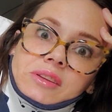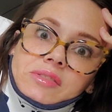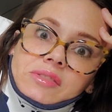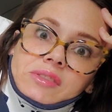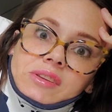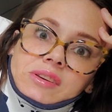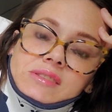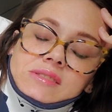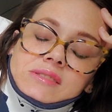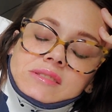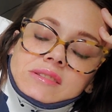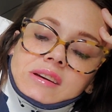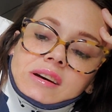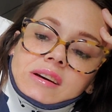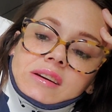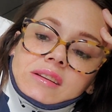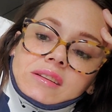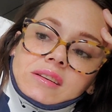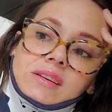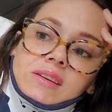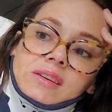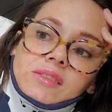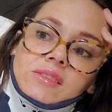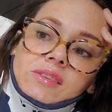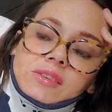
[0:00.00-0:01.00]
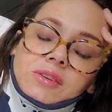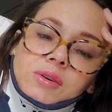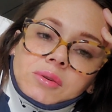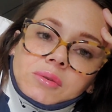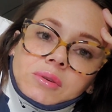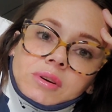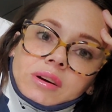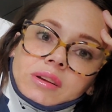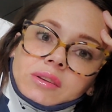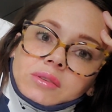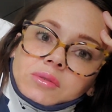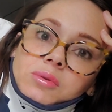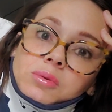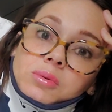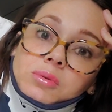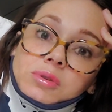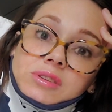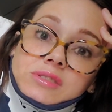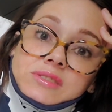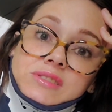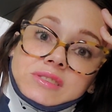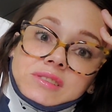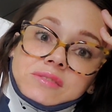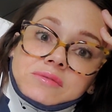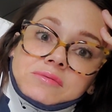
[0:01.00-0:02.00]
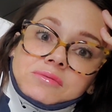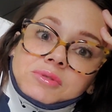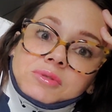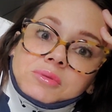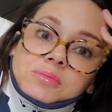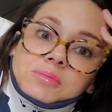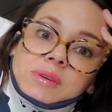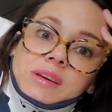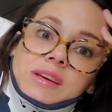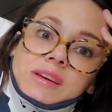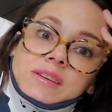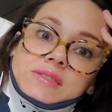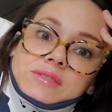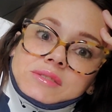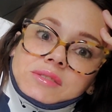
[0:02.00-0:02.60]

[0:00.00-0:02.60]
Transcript: and things done, and then go ahead and quarantine for a week.